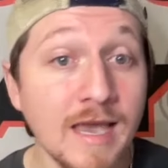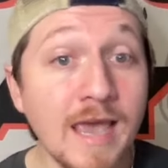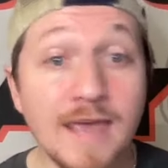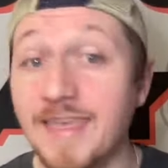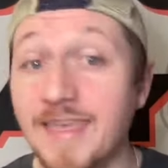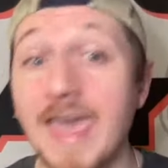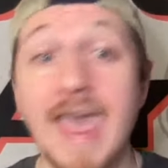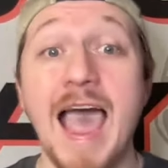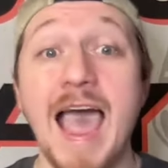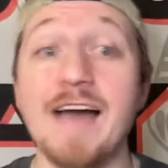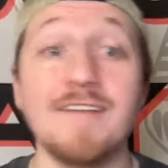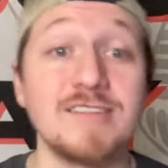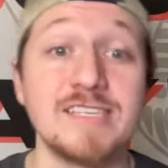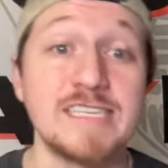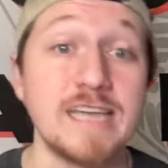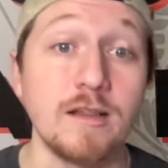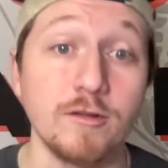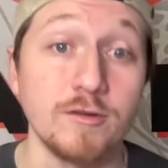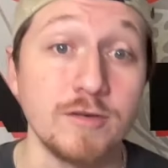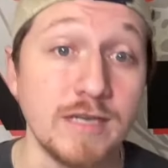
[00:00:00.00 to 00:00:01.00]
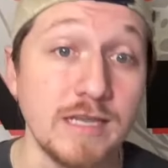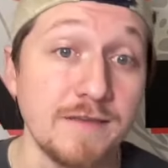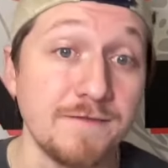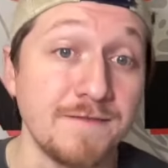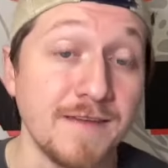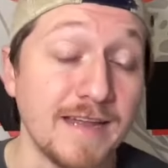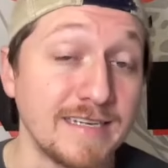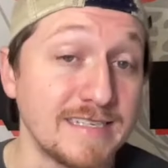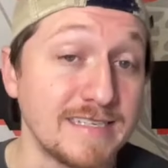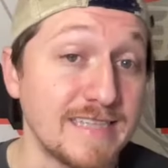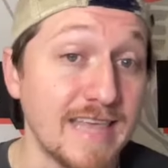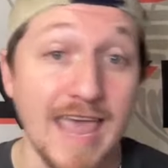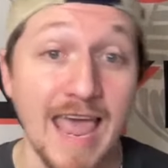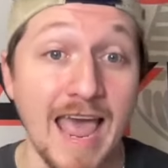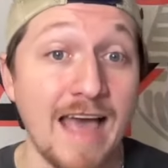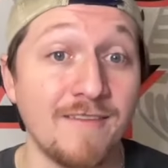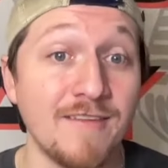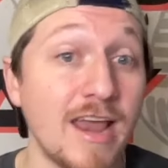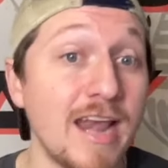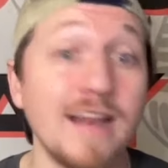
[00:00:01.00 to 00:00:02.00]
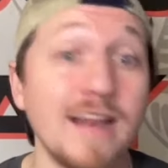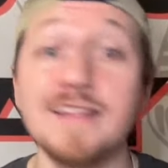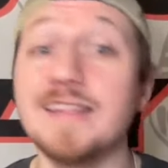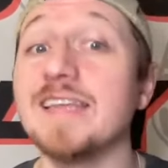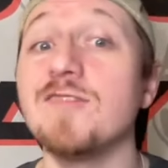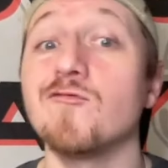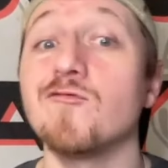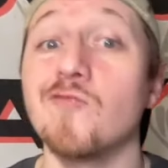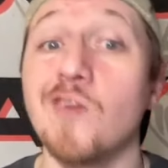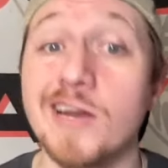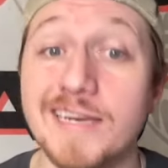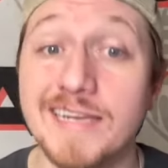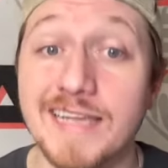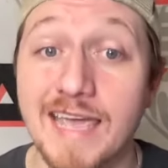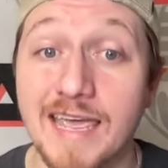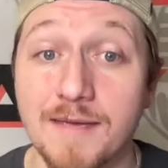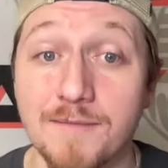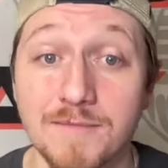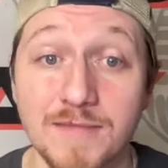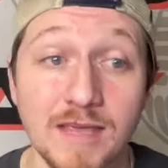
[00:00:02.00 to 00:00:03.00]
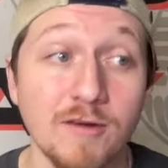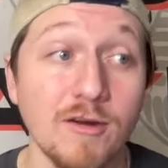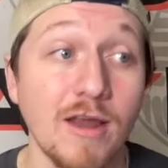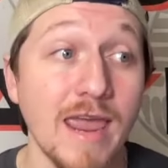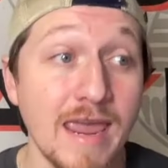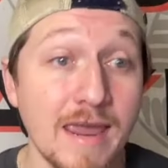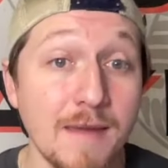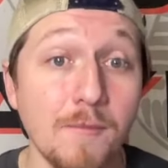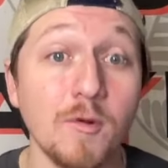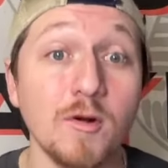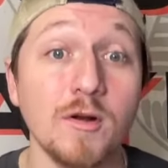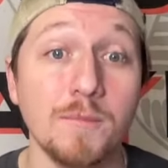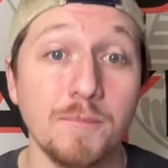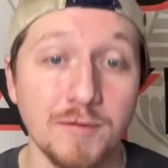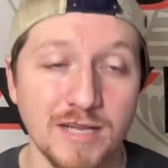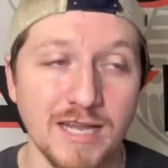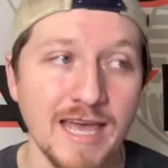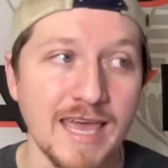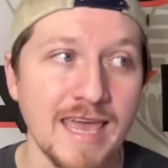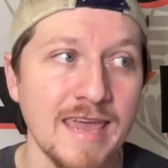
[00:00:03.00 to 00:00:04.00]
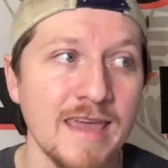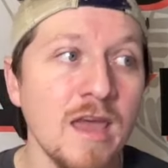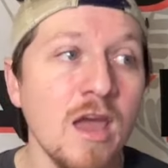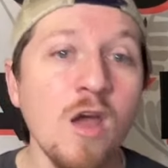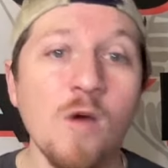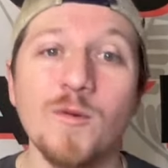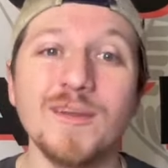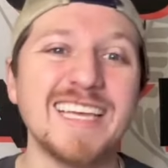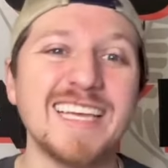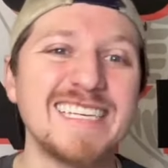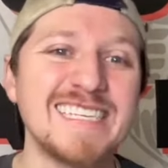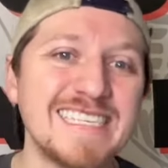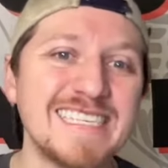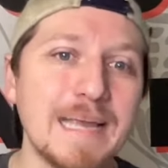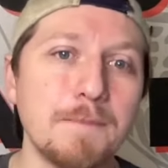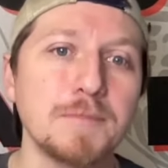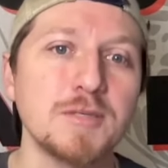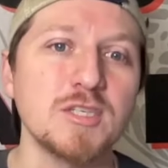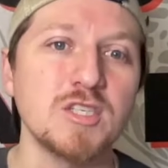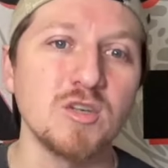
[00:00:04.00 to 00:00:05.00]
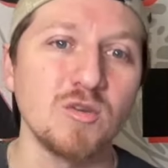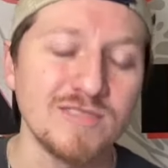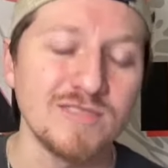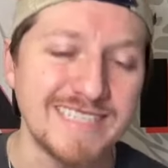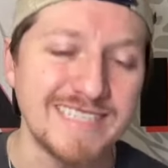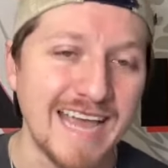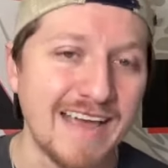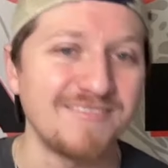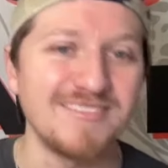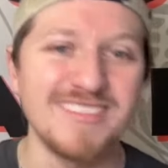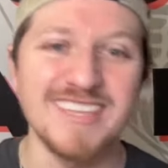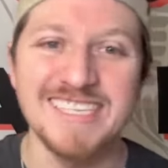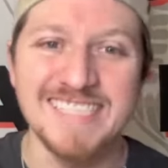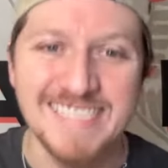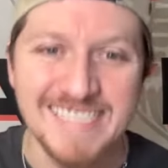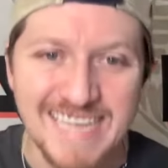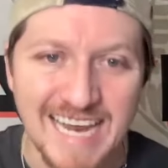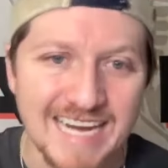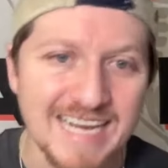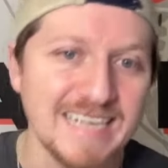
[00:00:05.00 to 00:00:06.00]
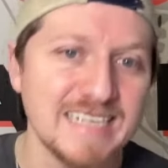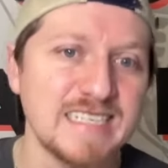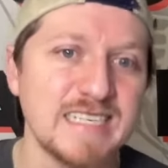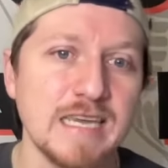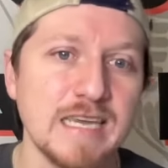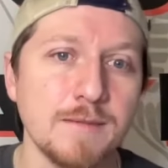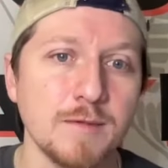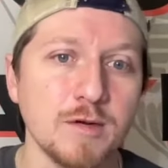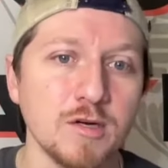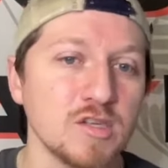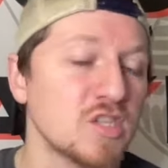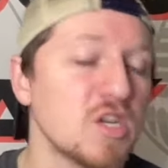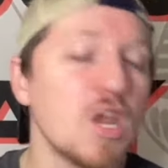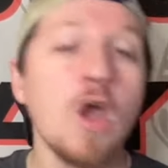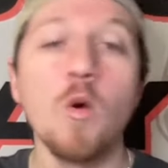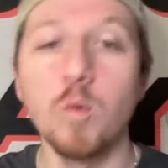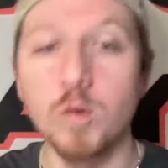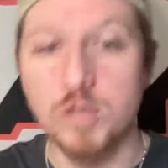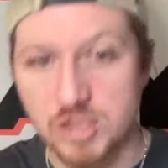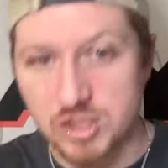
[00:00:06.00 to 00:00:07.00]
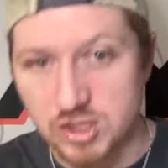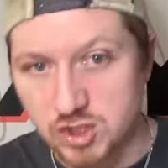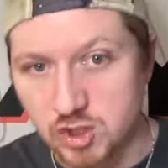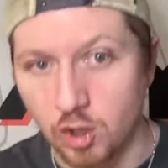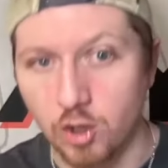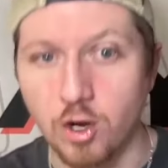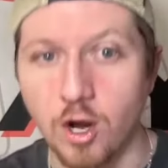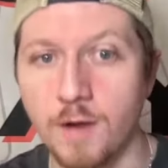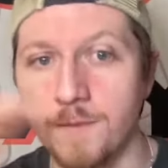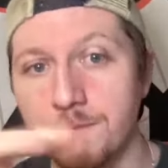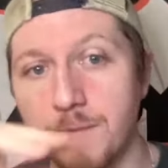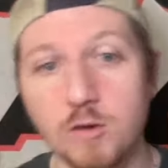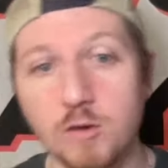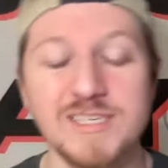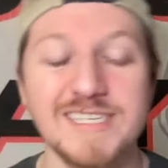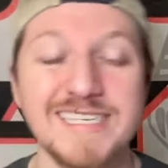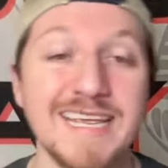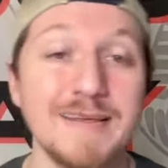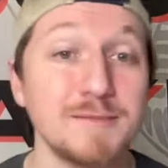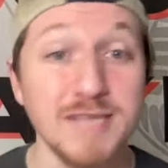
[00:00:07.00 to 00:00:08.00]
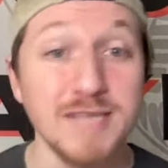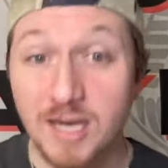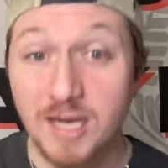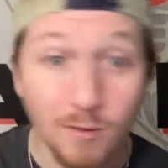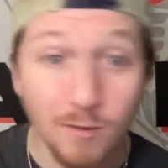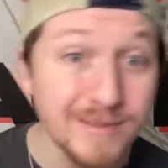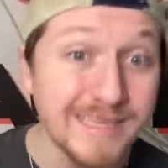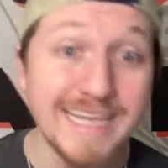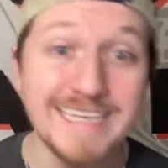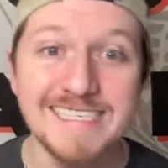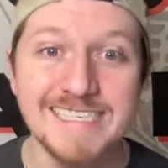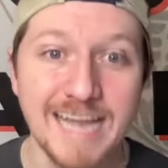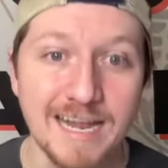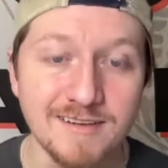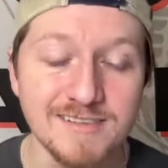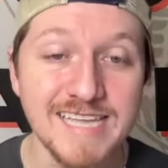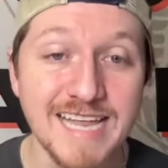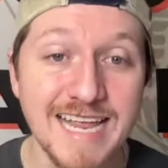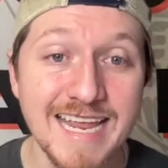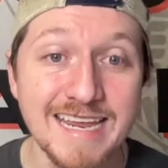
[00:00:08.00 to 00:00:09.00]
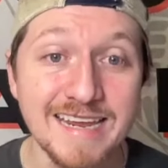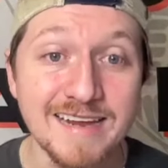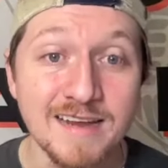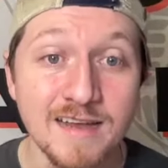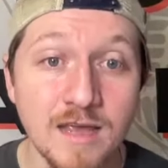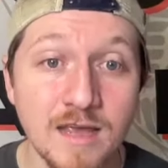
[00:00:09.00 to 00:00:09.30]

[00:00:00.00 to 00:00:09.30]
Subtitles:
They have a stellar defense. They have an elite run game. They're able to play with exceptional depth. The second teamers would start on most teams. And you know what that sounds like?